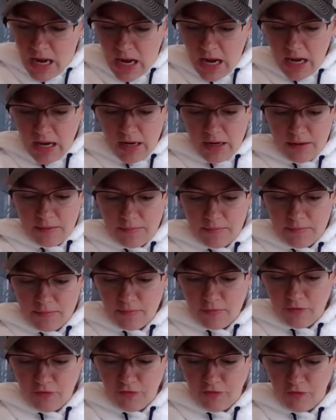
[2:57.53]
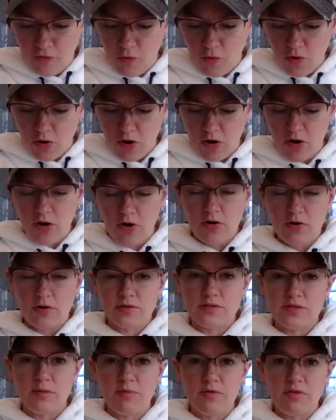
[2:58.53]
Um, for
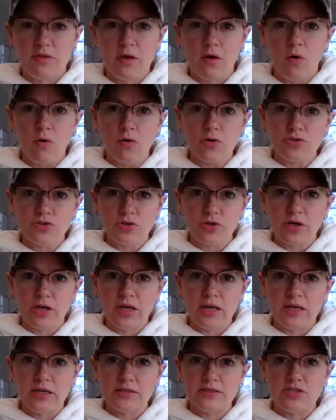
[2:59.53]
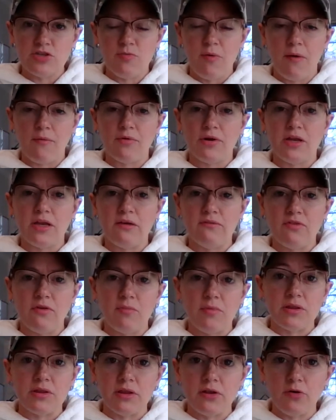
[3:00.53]
some of the older kids, you might want to give
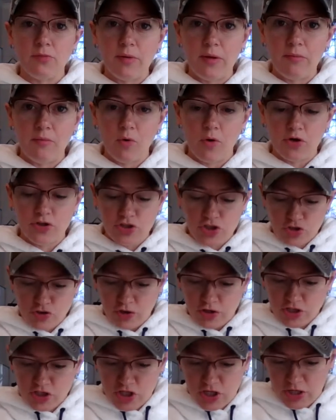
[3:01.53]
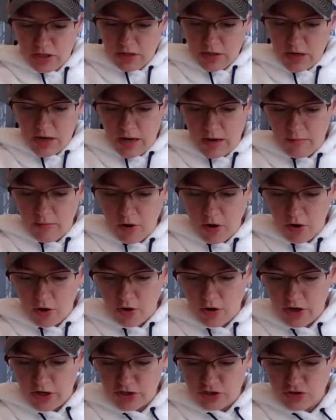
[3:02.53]
little bit more instruction. Um,
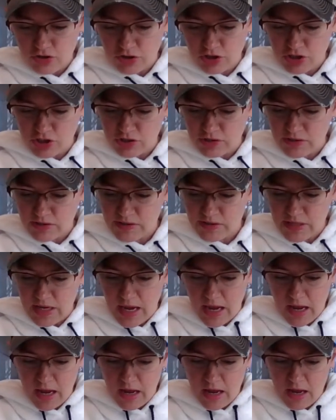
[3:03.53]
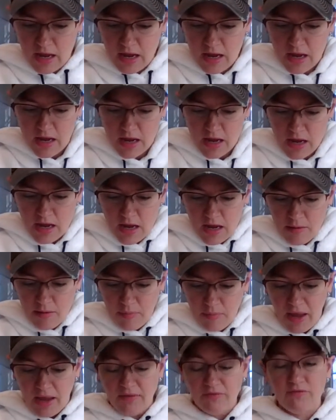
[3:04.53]
her instructions say,
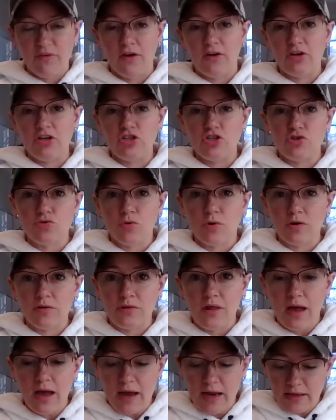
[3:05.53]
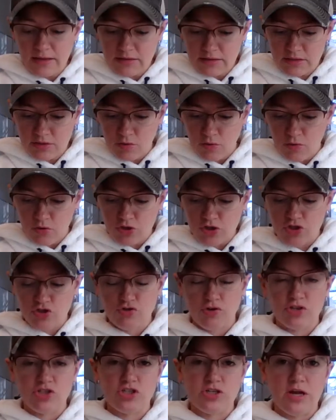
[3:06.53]
Paint very short lines or
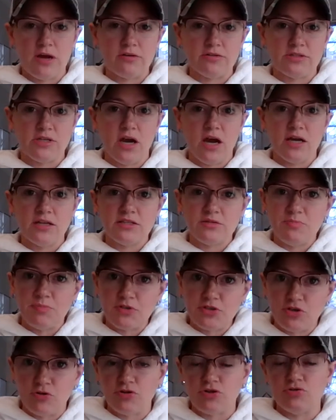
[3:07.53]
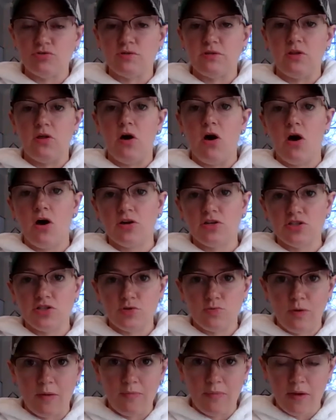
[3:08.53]
stretched out dots, but don't use long
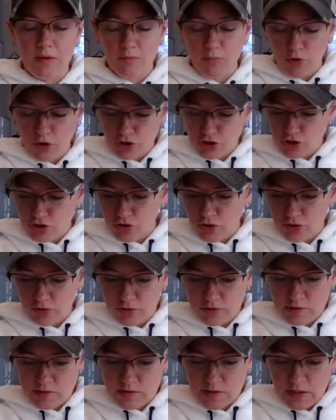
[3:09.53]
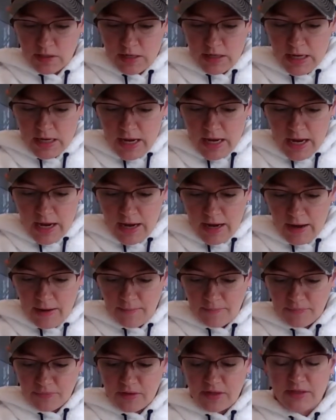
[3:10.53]
sweeping brushstrokes.
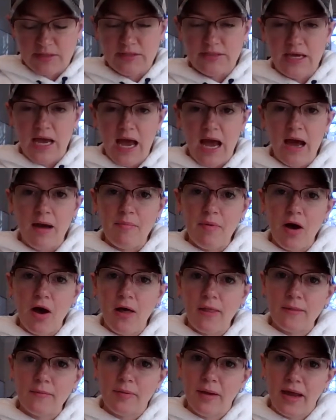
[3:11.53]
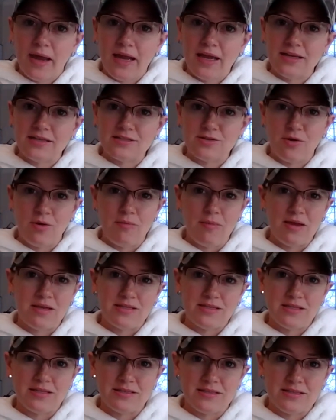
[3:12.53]
Um, dab on the paint so it
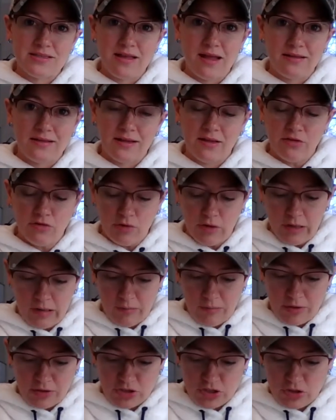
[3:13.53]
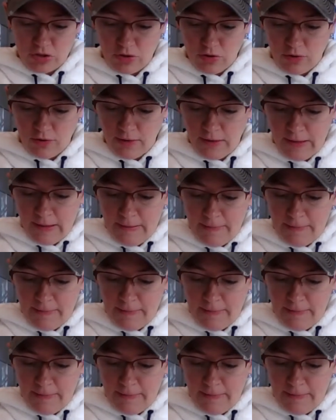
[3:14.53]
makes it slightly three-dimensional.